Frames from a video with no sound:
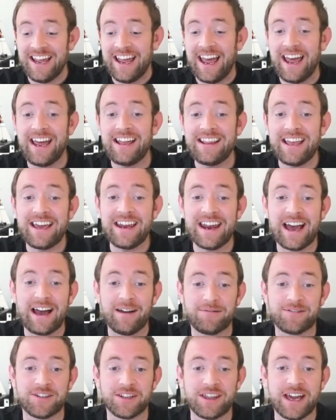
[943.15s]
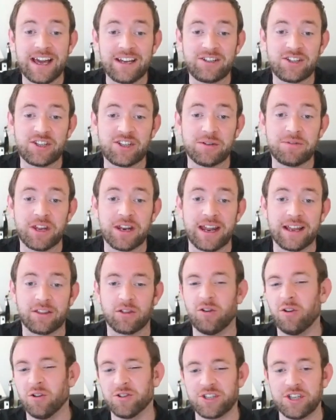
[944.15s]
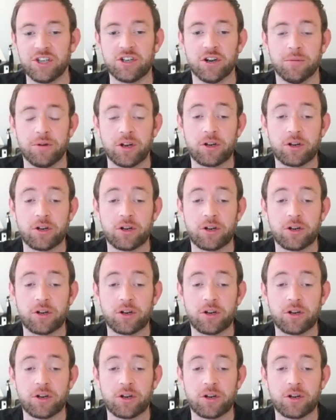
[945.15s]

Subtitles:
And then after that, something like the horsey coming